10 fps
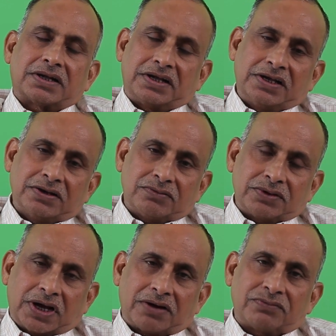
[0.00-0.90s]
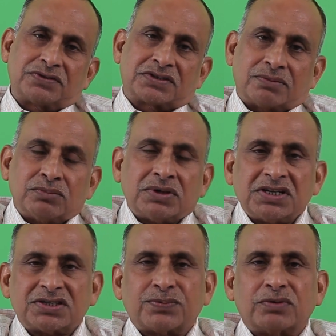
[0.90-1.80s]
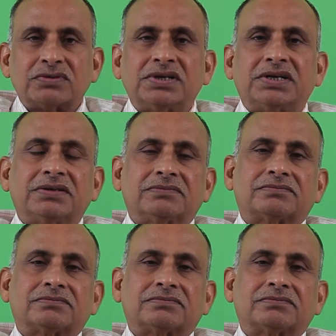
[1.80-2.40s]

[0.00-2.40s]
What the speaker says: you have some responsibility,